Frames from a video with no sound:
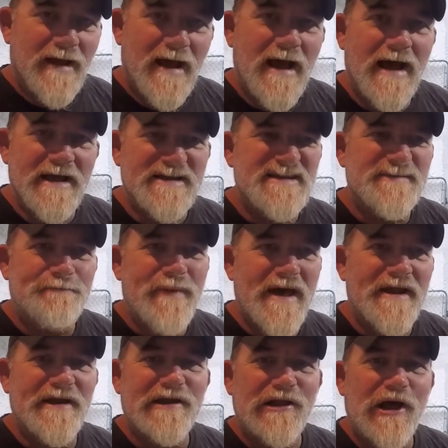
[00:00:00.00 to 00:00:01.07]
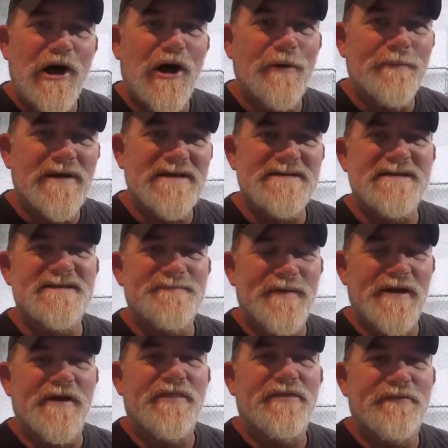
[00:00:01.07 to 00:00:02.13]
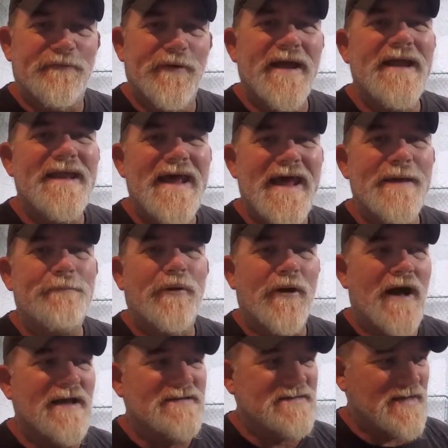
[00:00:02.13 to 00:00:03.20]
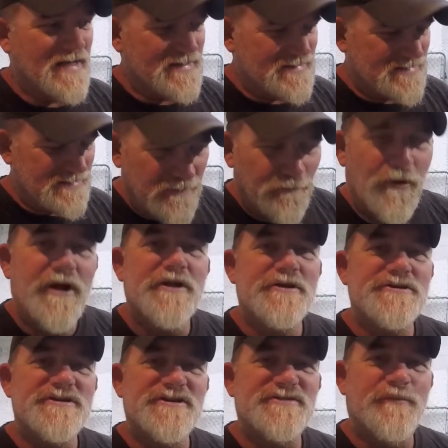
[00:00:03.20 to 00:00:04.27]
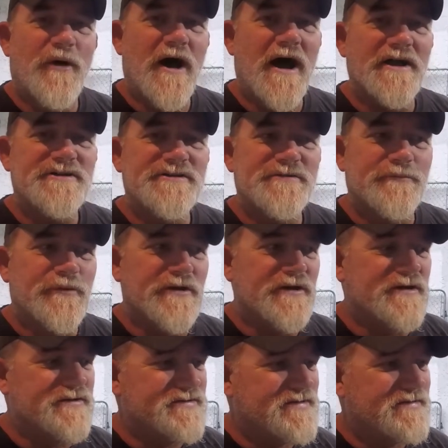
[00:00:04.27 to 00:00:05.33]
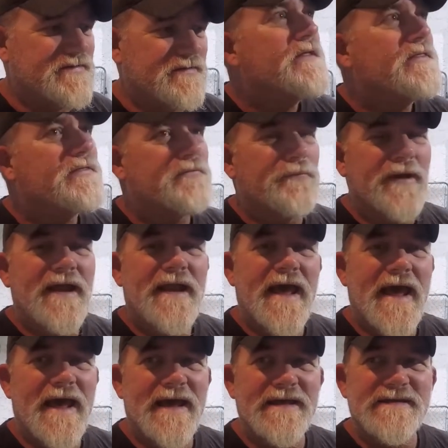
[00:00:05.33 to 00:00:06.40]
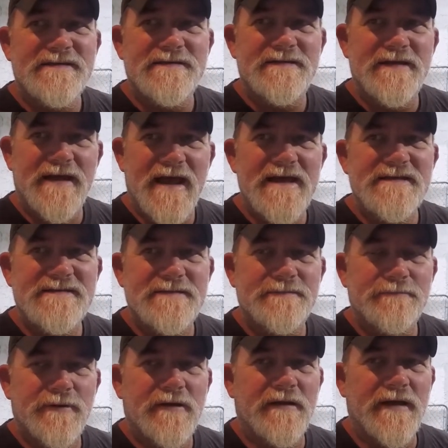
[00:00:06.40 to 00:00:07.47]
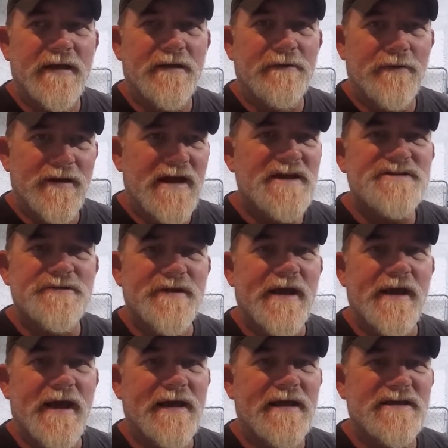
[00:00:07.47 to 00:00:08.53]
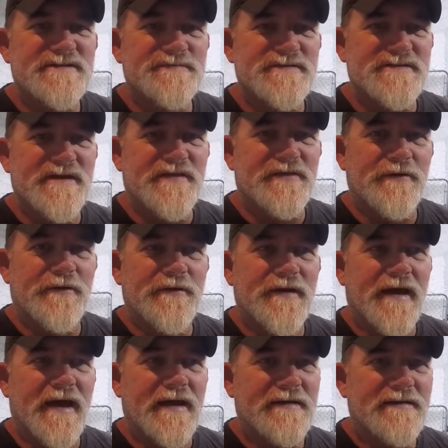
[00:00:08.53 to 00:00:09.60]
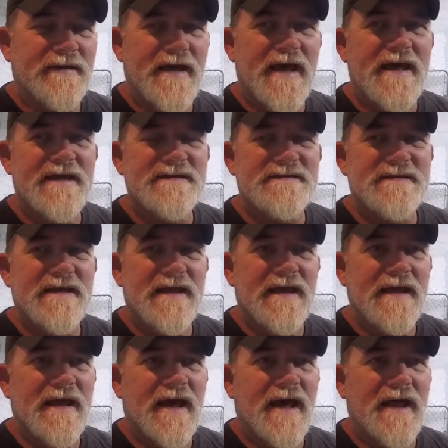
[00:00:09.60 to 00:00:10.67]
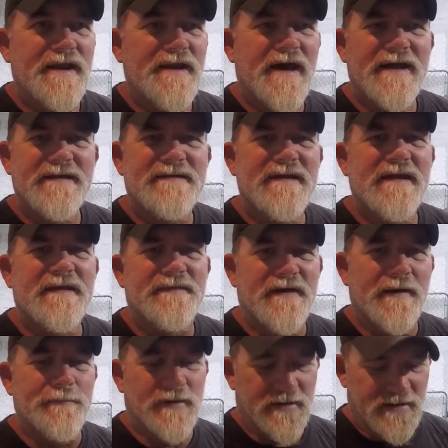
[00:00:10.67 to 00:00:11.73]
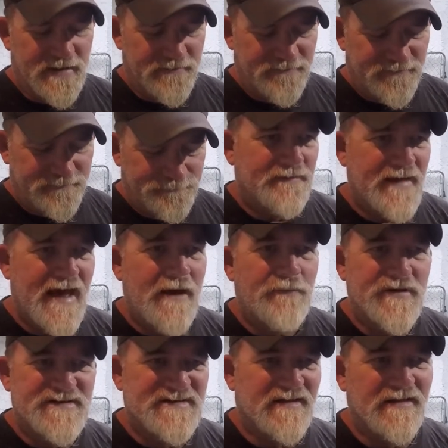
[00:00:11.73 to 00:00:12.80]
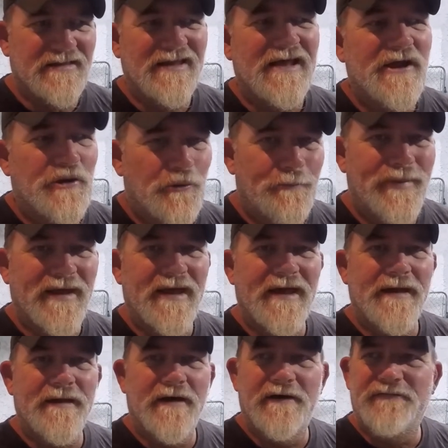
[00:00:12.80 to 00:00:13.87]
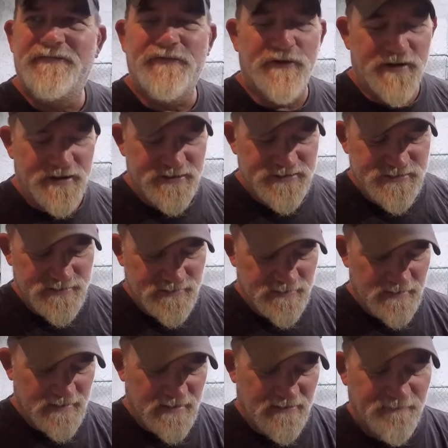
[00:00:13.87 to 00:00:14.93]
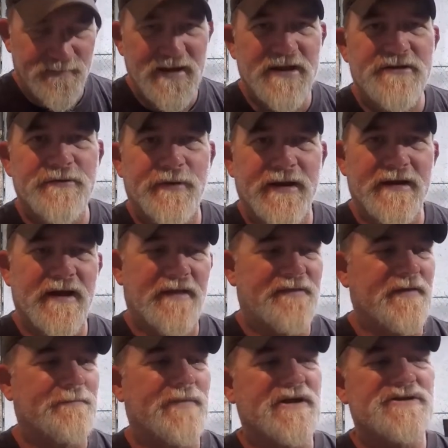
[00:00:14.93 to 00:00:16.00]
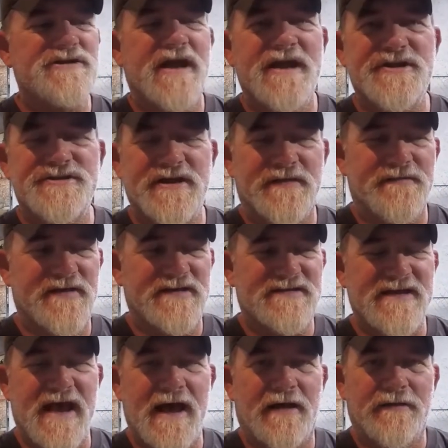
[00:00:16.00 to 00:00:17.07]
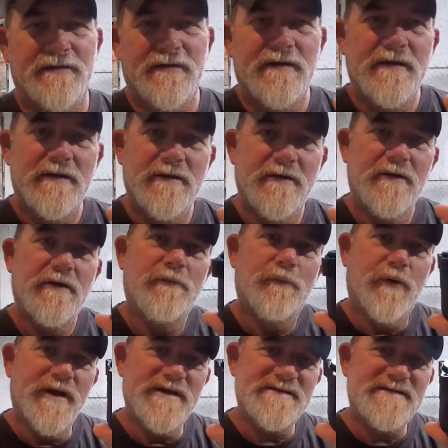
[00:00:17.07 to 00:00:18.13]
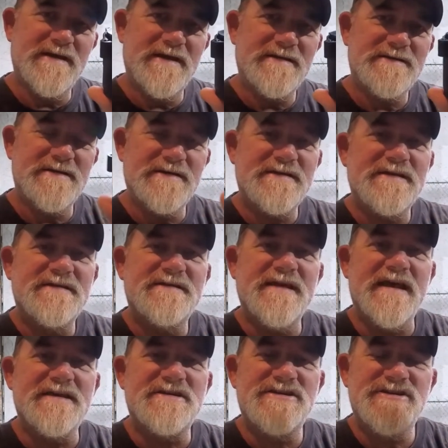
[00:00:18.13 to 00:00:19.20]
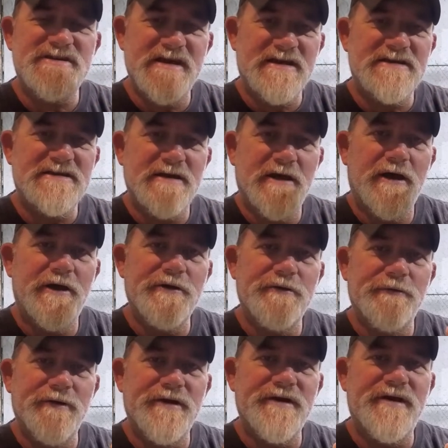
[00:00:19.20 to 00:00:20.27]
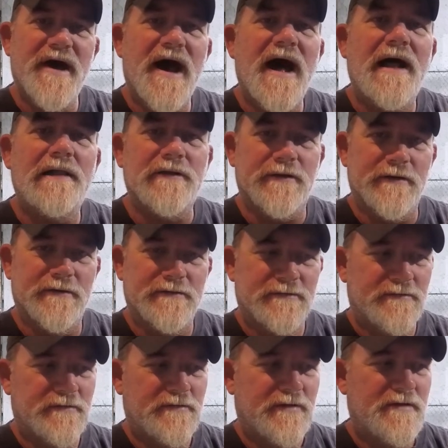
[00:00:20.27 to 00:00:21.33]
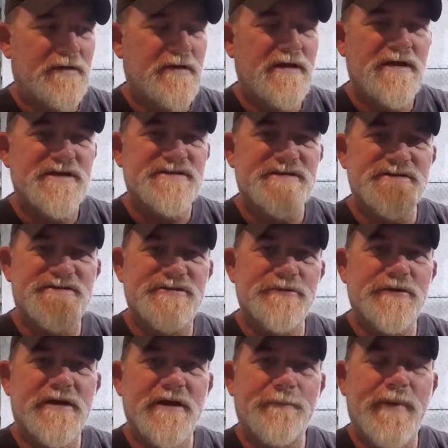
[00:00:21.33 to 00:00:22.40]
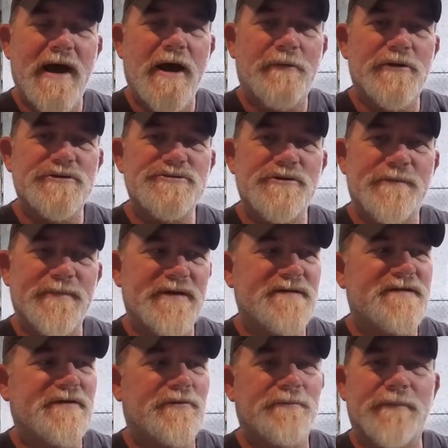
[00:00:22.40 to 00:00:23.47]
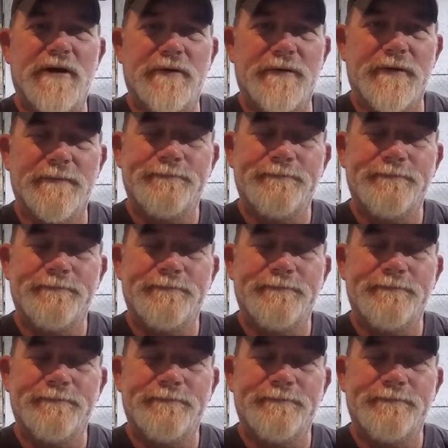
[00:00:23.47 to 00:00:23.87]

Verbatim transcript: I sped it along because it's been a three-day process. What you just watched was 3 days. Today's really, or yesterday I guess was the third day. Today's the 19th, I believe. That was a little bit of footage of me doing nothing but changing this out. What is this? This is a $600 Suzuki power trim and tilt motor.